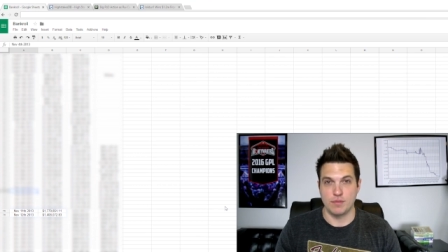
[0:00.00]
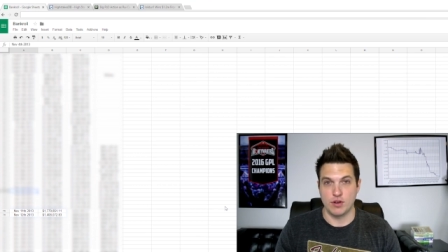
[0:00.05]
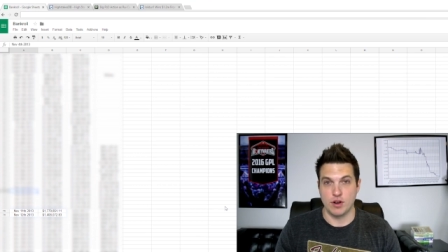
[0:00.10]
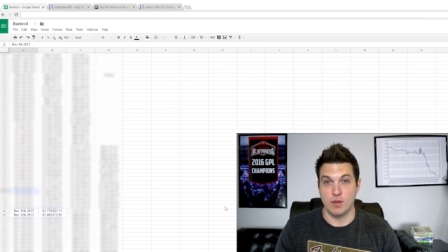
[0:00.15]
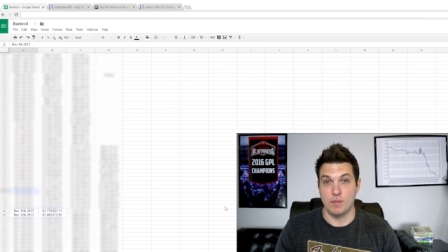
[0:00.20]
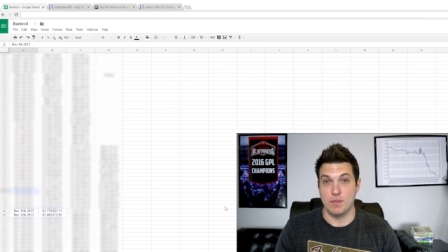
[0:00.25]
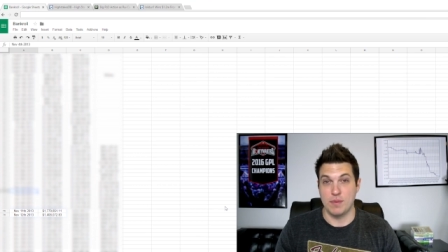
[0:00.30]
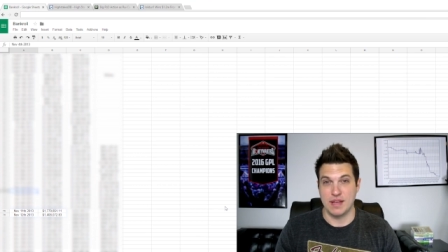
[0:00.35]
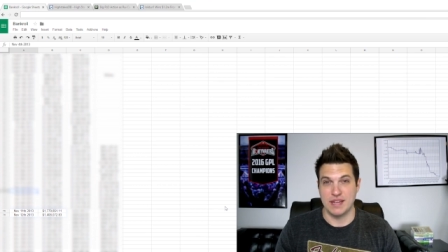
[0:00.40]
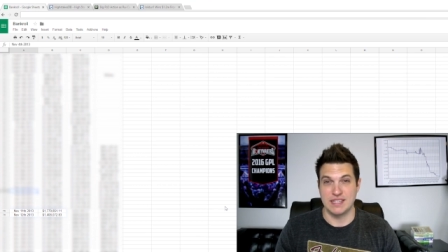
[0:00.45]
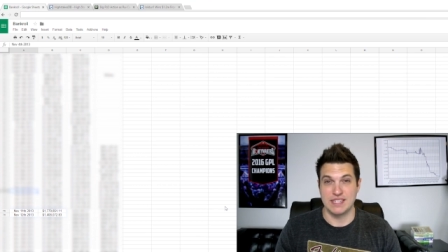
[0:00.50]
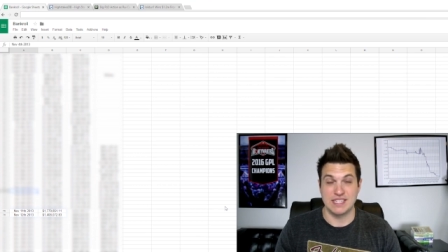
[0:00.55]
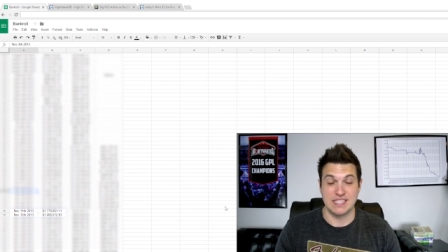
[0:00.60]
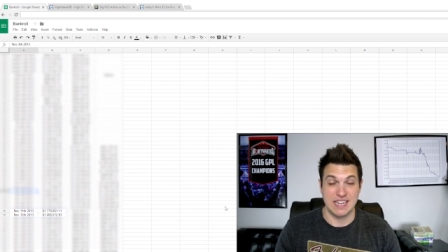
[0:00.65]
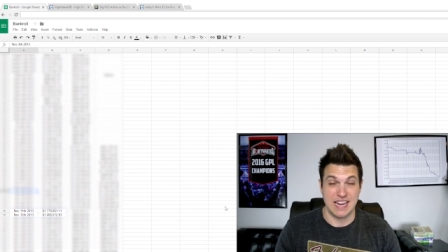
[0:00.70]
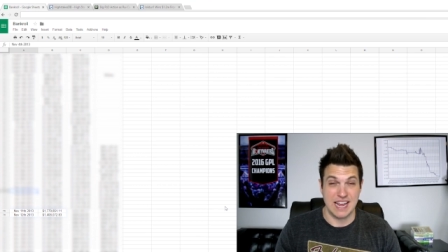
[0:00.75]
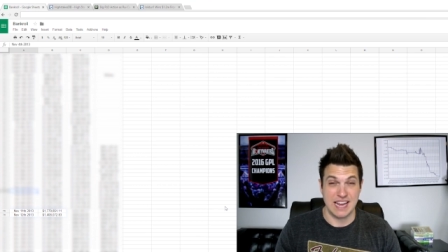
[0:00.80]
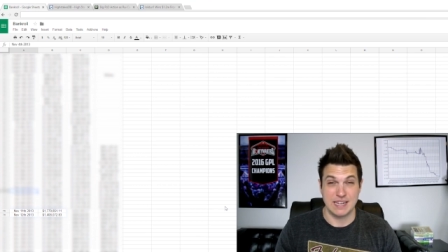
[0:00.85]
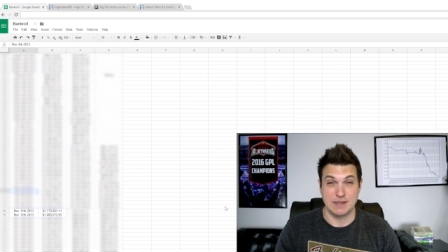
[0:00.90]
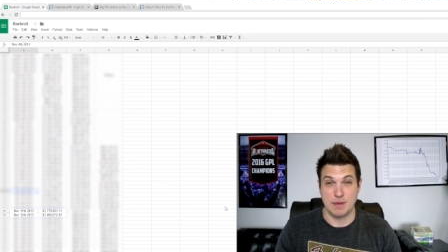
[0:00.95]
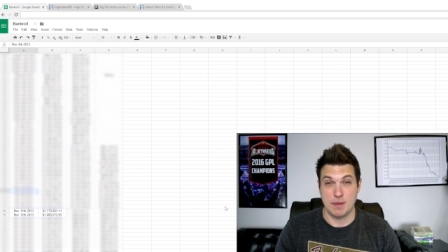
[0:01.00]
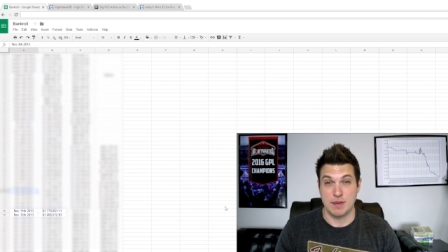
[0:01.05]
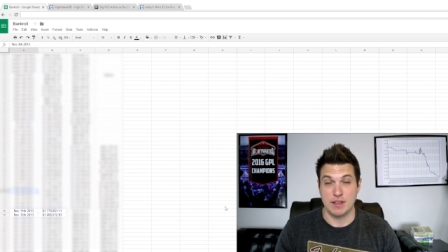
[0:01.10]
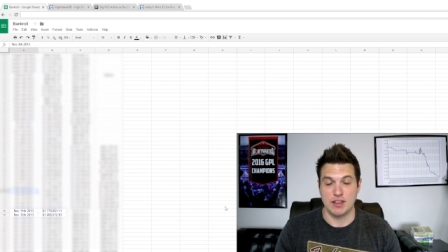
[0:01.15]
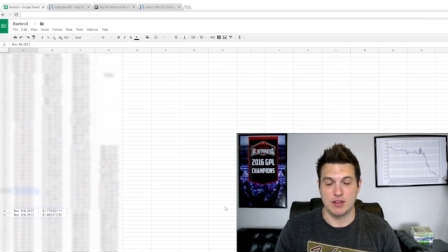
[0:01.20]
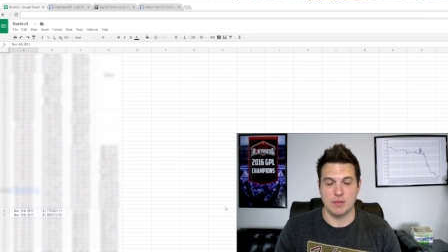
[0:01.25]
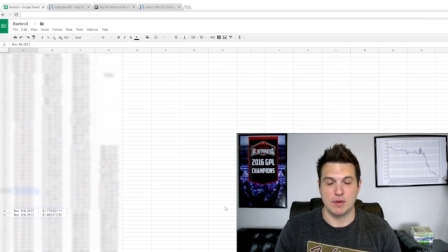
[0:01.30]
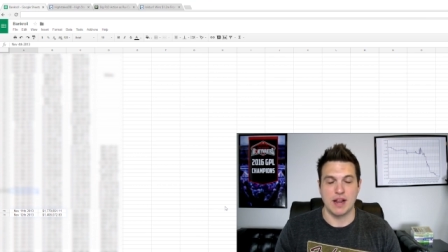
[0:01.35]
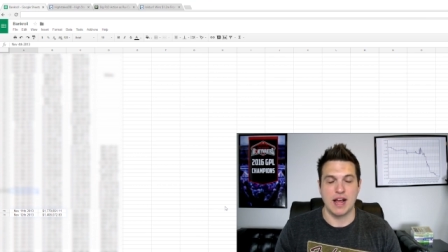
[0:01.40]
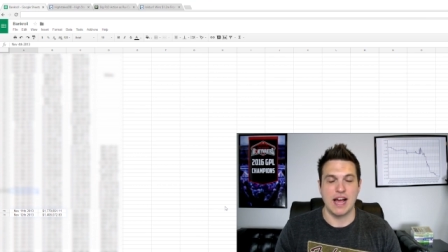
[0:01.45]
you know, mid stakes, maybe a
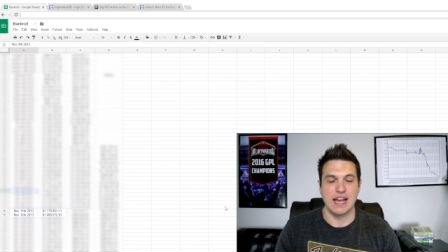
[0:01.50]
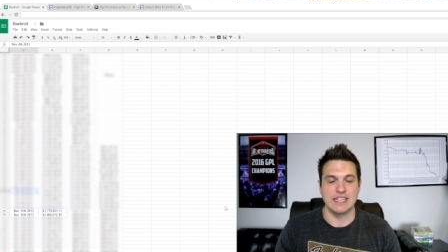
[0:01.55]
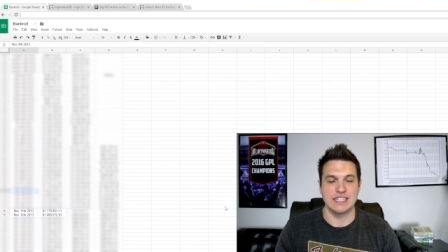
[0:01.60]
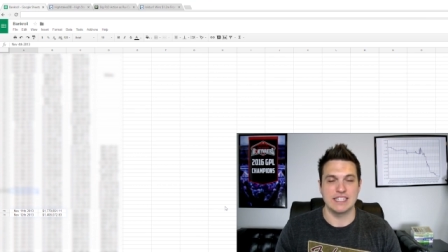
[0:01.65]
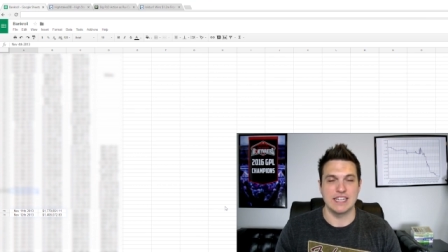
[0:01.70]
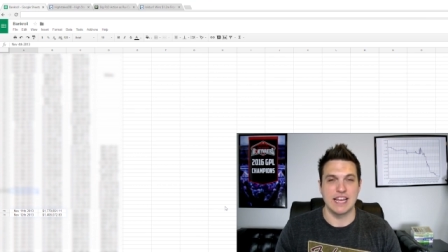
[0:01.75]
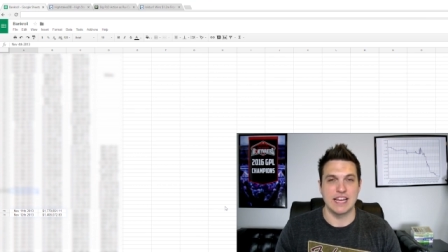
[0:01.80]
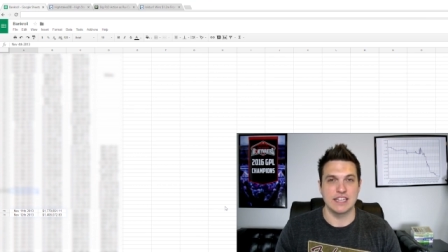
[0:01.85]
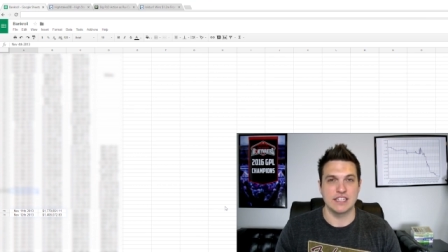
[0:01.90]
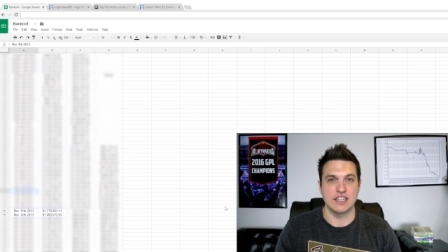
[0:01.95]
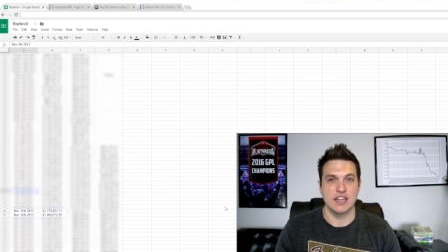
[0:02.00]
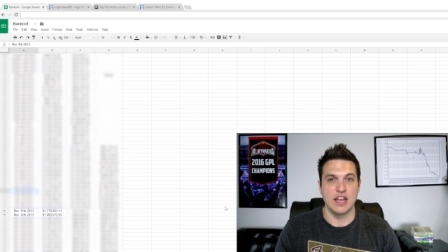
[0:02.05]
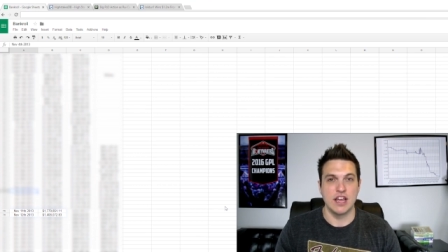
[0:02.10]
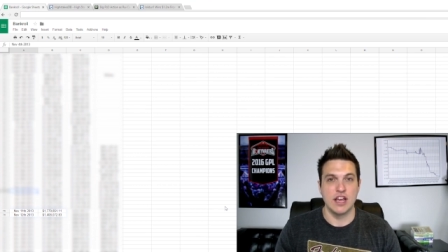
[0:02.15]
little bit of high stakes,